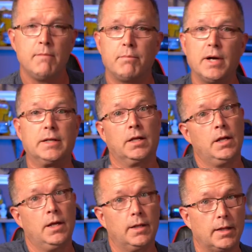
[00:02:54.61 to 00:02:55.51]
but
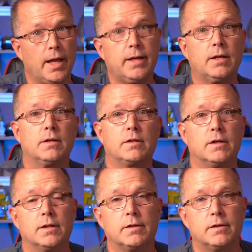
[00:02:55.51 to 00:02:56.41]
like
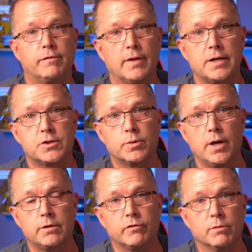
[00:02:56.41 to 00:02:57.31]
the Flash
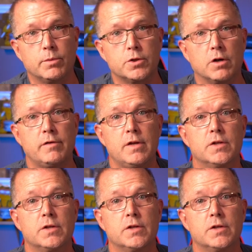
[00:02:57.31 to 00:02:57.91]
300 from Bouge RV,